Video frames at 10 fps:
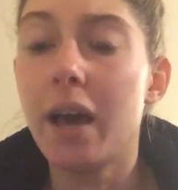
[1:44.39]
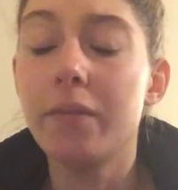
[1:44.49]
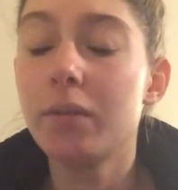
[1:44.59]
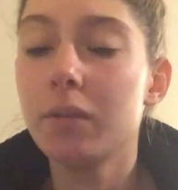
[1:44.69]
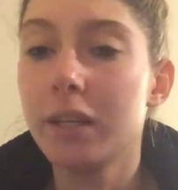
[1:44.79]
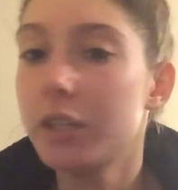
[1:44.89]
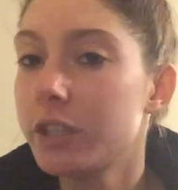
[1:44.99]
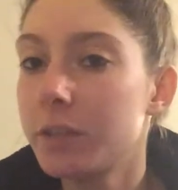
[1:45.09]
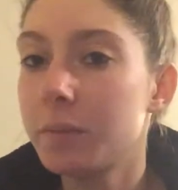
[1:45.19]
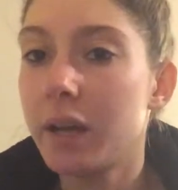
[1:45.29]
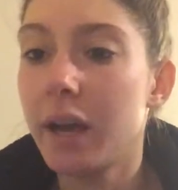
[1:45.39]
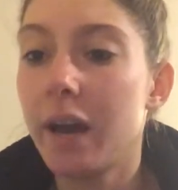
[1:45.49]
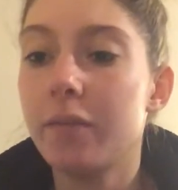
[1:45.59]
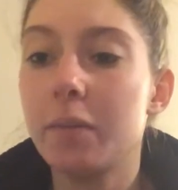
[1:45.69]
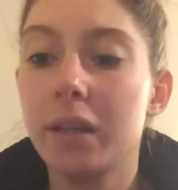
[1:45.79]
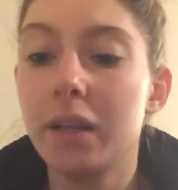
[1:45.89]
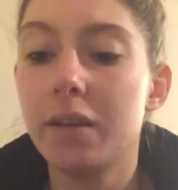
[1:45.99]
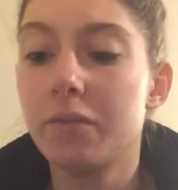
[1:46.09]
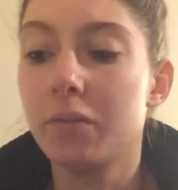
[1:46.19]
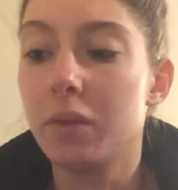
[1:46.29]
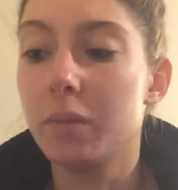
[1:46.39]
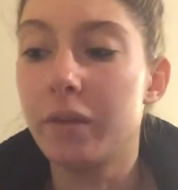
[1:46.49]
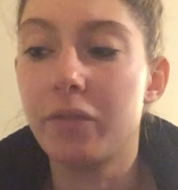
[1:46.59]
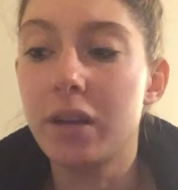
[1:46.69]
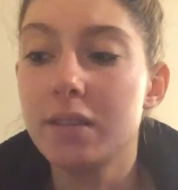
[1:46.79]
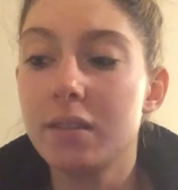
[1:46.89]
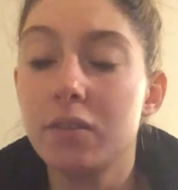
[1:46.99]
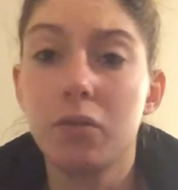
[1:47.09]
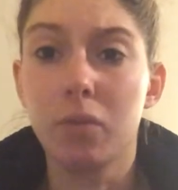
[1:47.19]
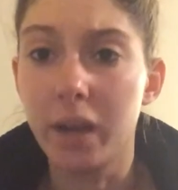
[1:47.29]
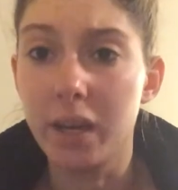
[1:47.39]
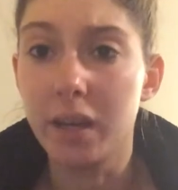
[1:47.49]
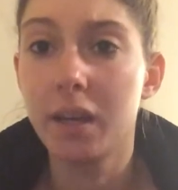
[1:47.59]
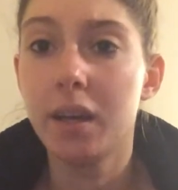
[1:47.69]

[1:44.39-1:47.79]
Every relationship that I have in my life with my friends is great.